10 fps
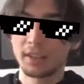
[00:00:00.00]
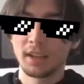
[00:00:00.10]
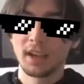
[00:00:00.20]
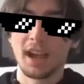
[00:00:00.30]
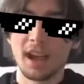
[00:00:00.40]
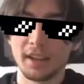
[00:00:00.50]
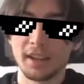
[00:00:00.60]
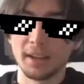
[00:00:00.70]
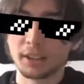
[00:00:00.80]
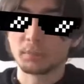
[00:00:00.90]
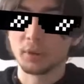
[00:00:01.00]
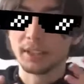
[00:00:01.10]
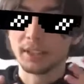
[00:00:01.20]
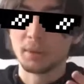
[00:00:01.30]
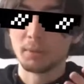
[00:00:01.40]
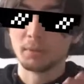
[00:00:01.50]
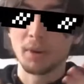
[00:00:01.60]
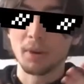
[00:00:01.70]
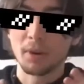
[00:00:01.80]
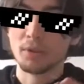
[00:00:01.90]
and it just brings up the
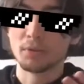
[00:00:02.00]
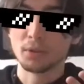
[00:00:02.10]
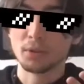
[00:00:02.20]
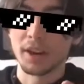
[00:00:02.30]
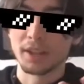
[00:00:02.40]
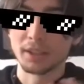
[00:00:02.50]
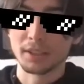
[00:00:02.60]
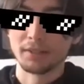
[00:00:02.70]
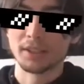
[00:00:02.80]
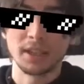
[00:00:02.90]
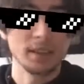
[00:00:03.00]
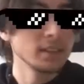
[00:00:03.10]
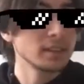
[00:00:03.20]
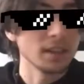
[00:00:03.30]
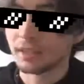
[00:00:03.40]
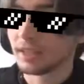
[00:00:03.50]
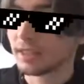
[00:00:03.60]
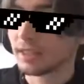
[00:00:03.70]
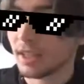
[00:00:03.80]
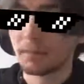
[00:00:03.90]
overall lightness of the scene. So as you can
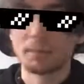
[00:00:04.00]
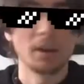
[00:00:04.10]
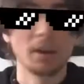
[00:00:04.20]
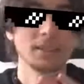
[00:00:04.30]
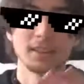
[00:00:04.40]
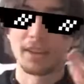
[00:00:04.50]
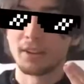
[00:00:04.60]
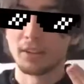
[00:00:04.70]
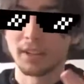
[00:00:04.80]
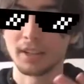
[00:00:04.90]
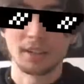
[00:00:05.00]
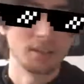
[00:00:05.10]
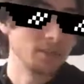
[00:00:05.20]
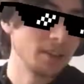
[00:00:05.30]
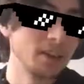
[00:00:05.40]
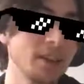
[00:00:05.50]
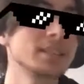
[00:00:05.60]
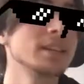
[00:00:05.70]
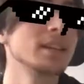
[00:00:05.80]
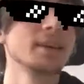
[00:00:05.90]
see, my glasses are now looking very nice
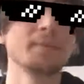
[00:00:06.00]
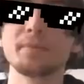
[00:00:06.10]
and lit.